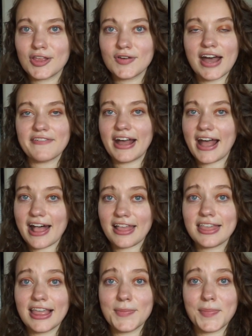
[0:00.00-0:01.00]
you have a
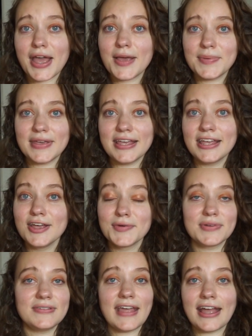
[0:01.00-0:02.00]
healthy baby
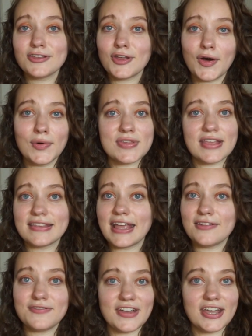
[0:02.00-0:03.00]
with 10 toes and
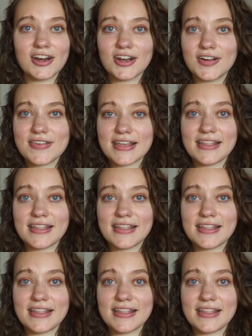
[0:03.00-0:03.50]
10 fingers,